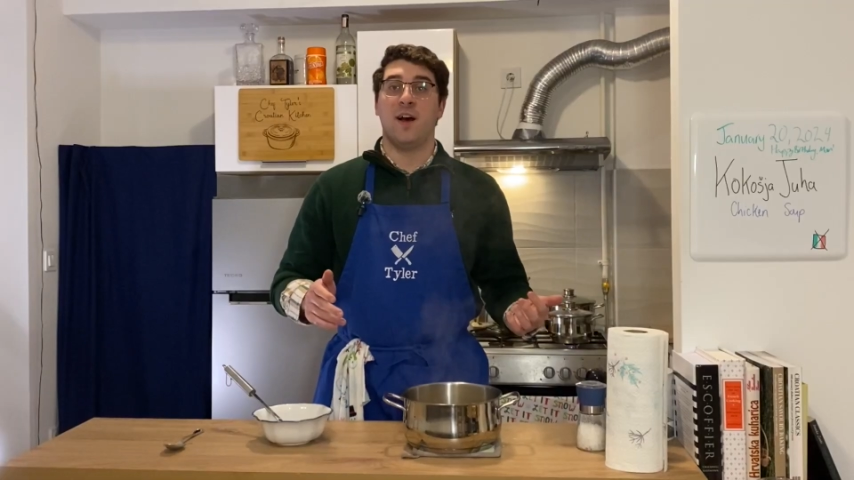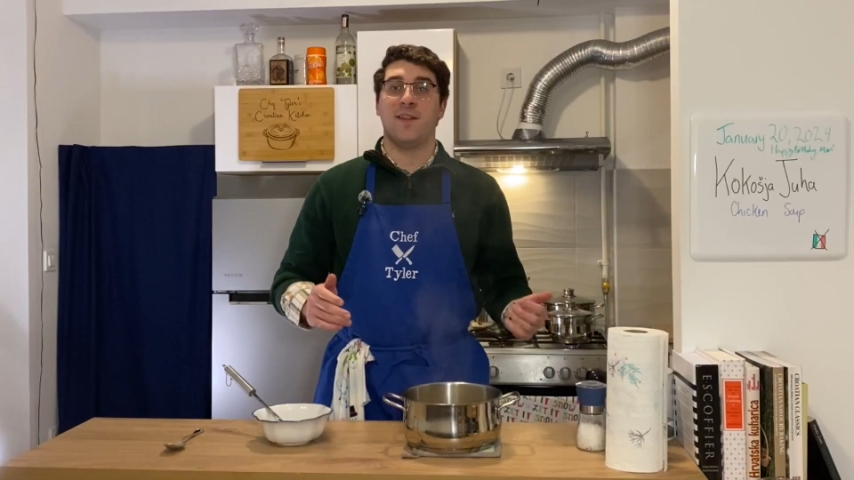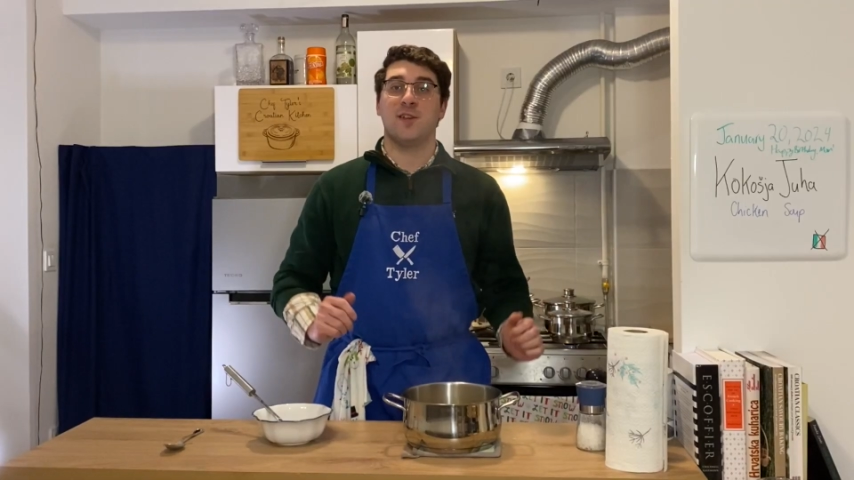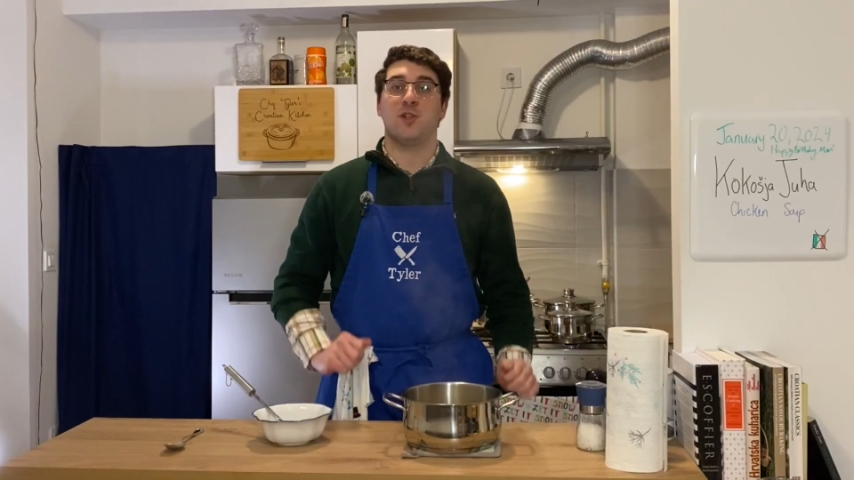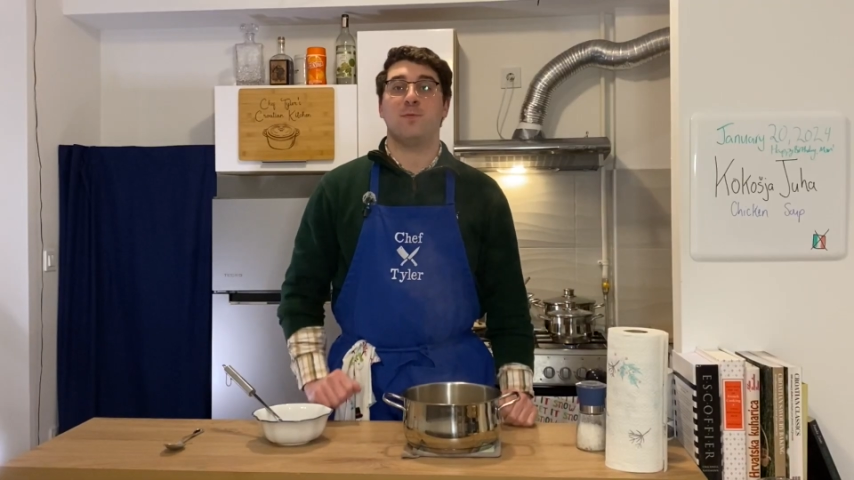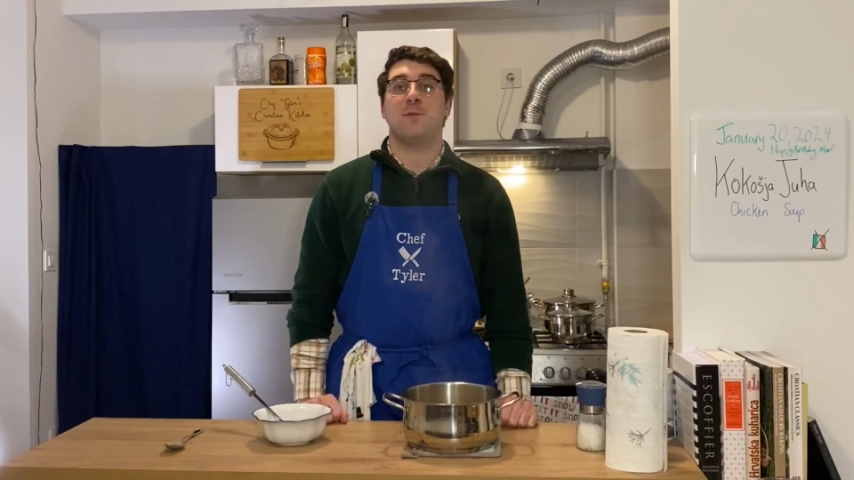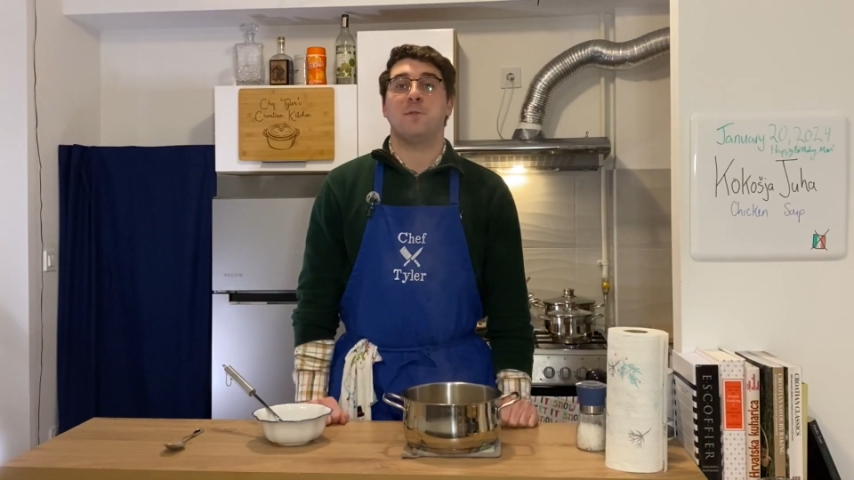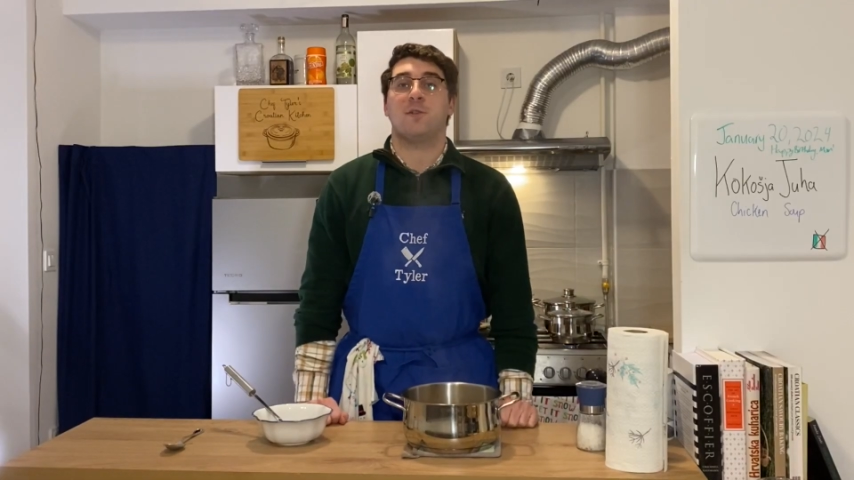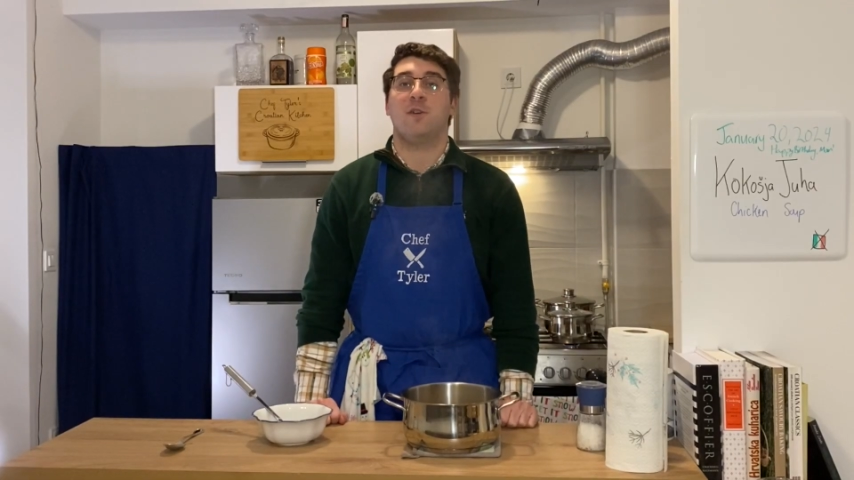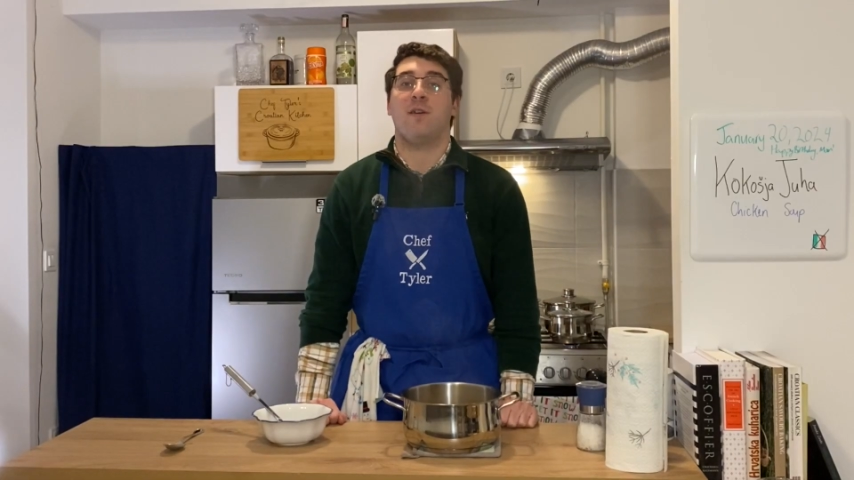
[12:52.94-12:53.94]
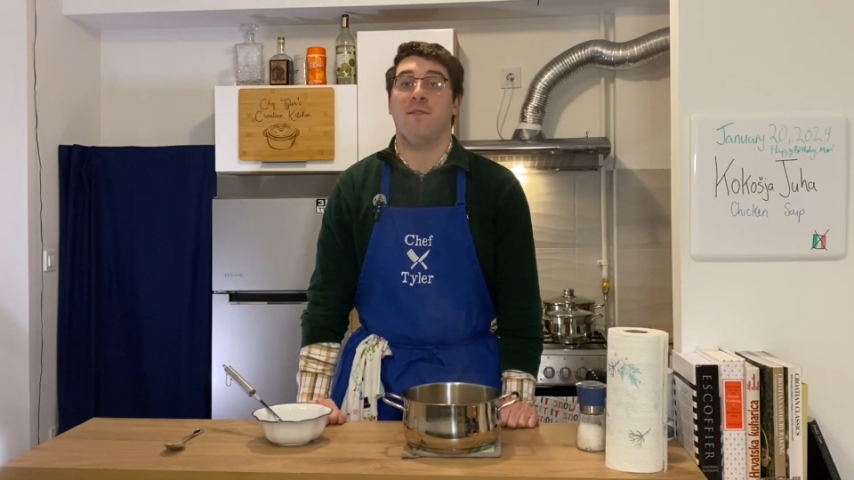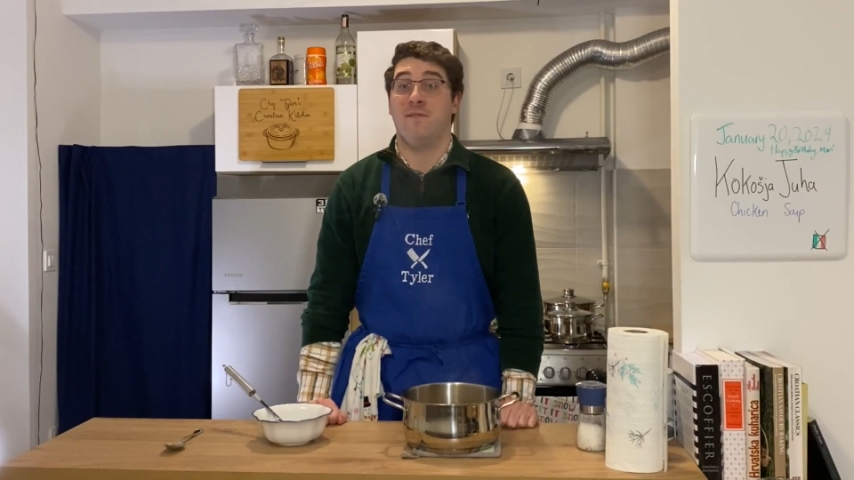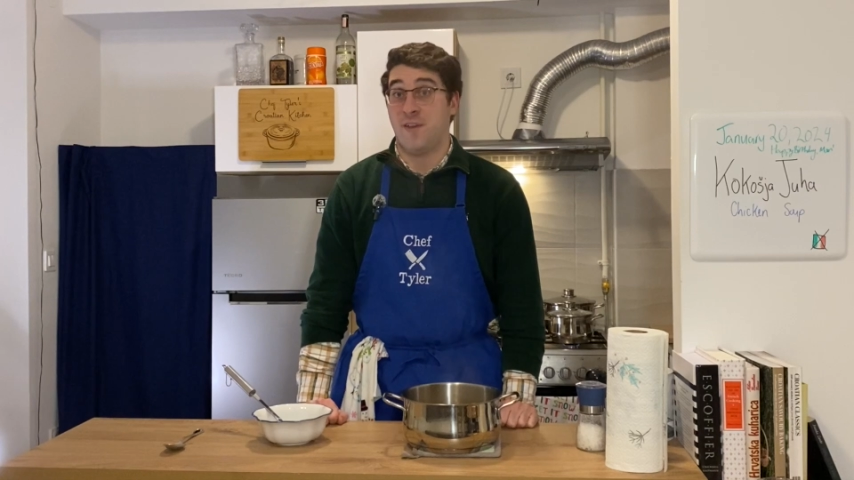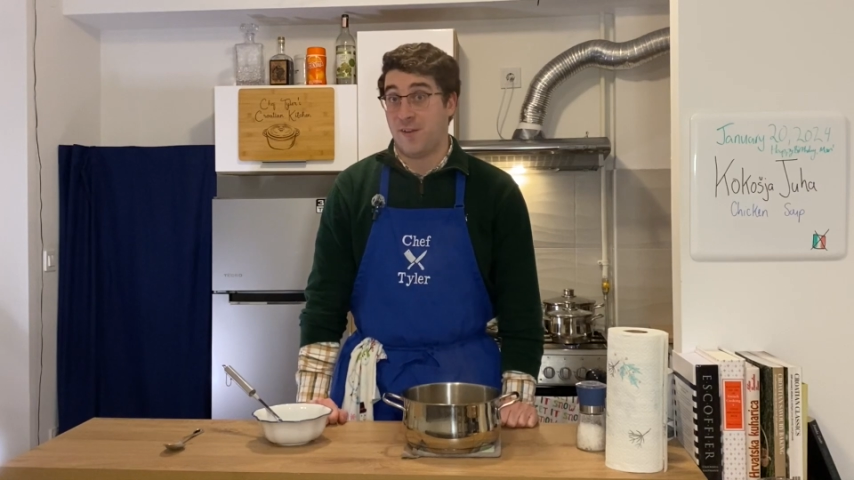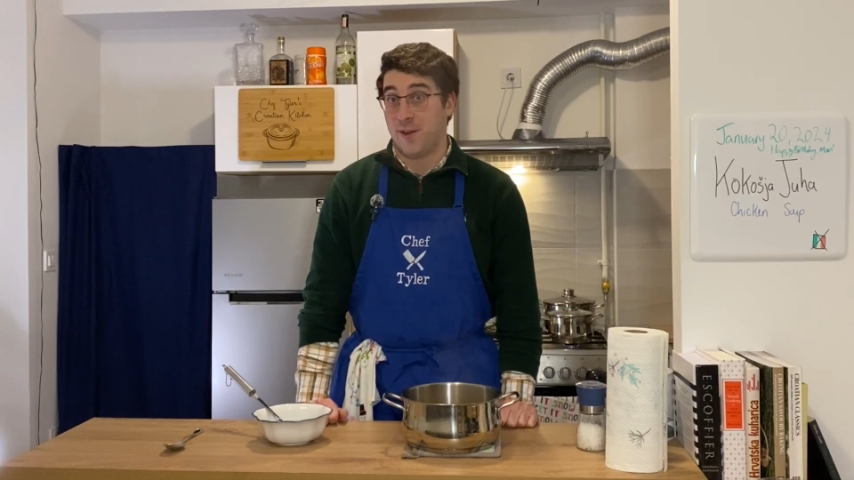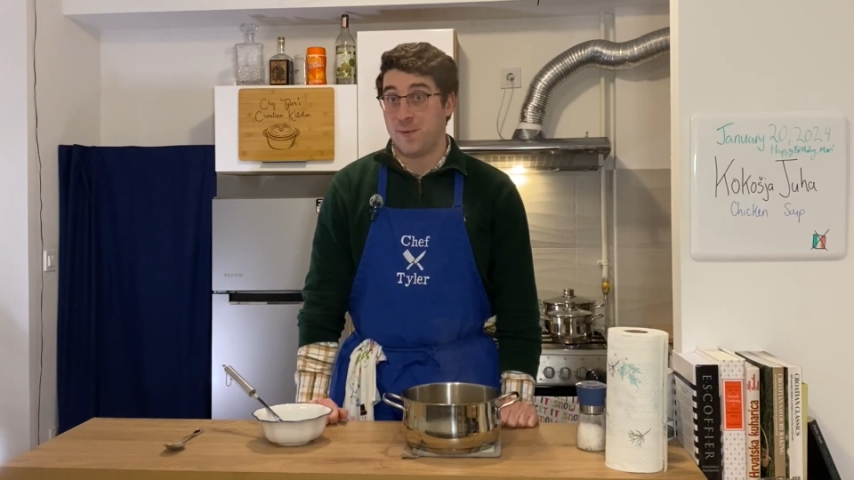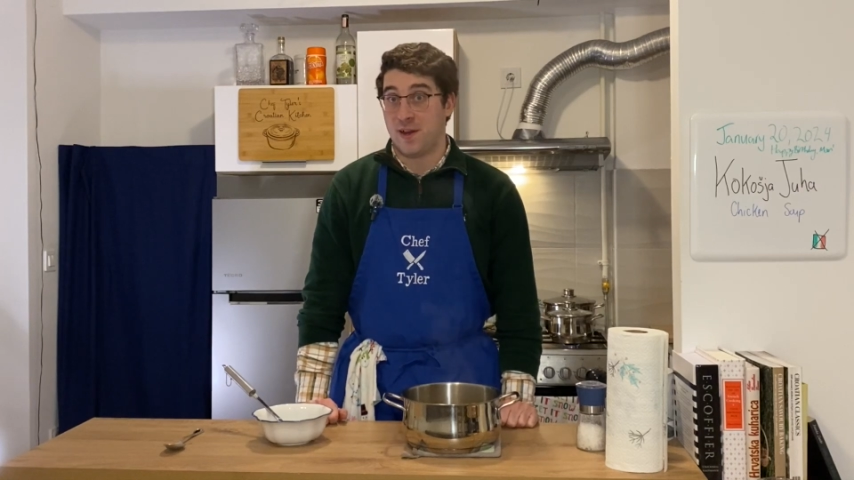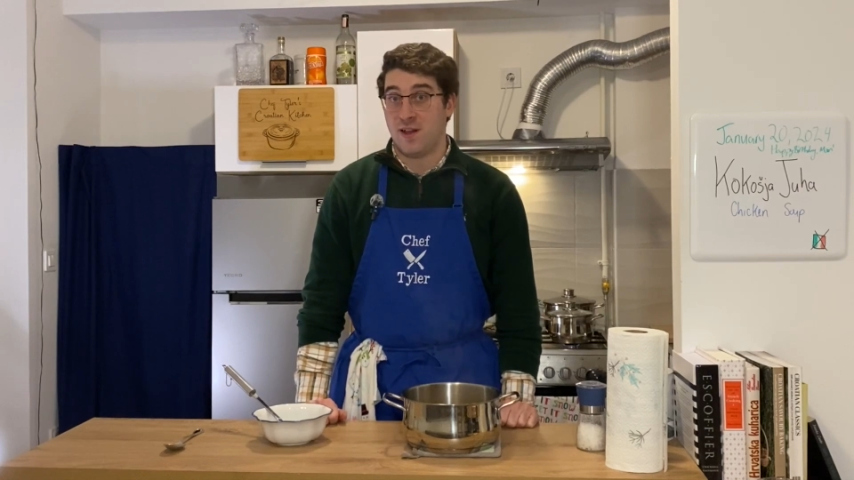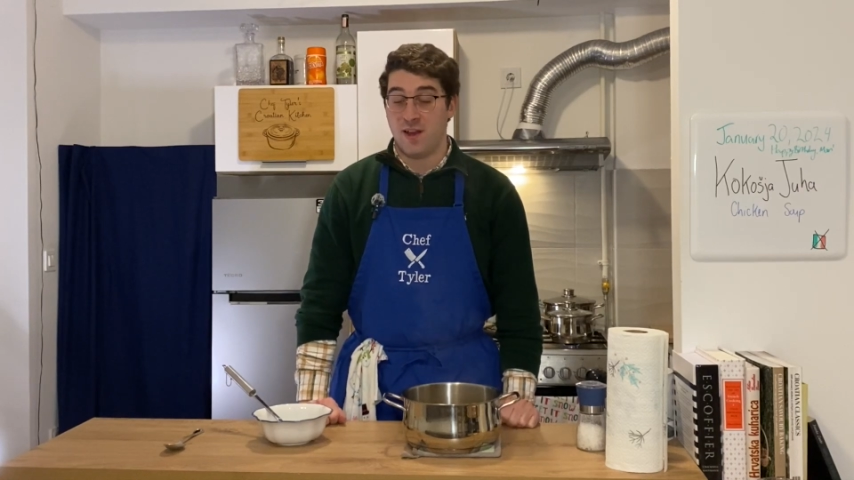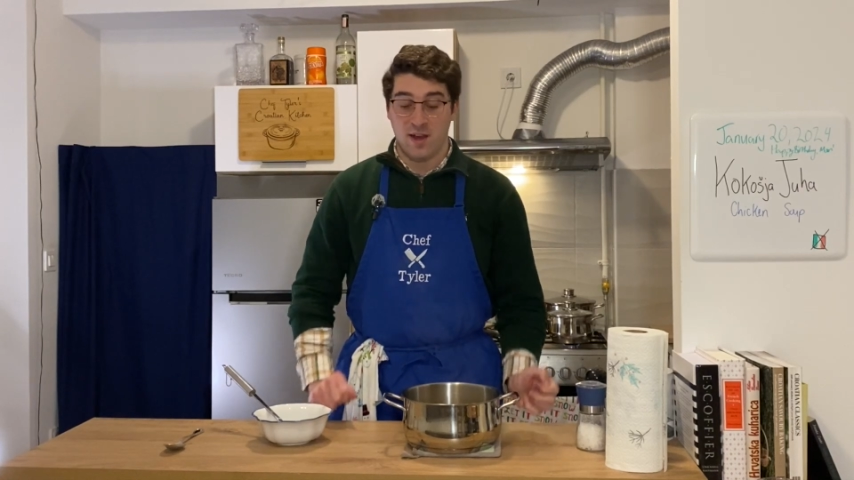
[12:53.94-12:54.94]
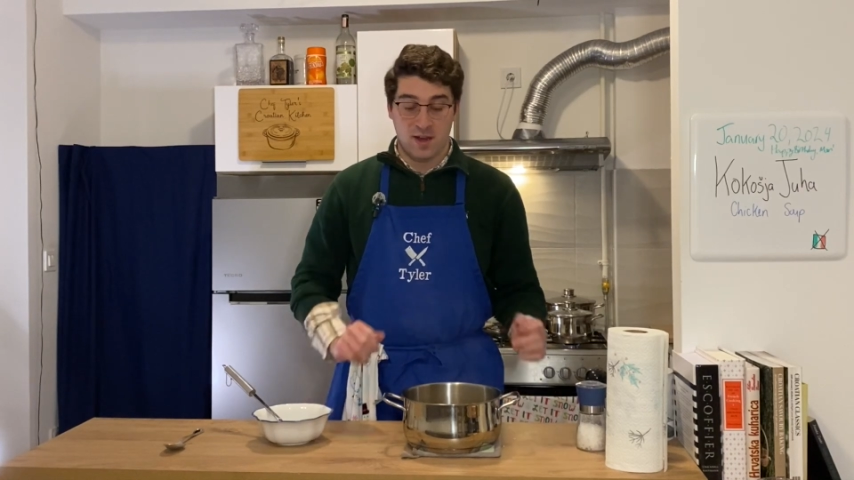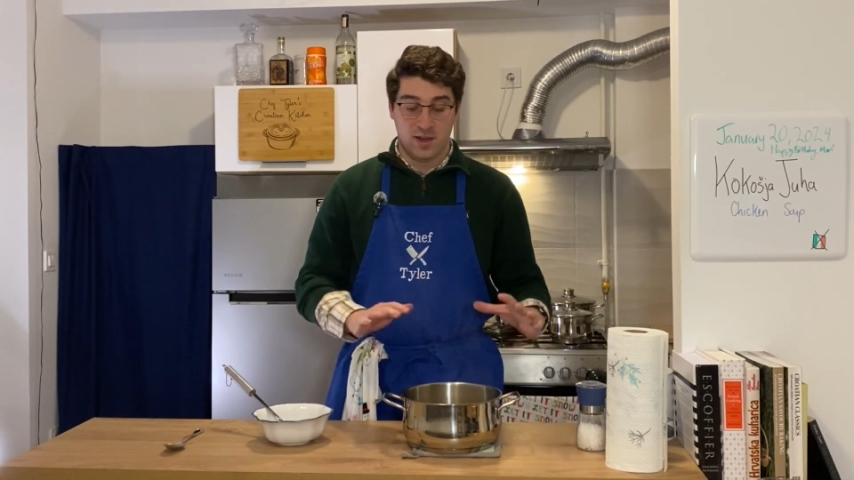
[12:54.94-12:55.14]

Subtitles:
The soup noodles cook very quickly,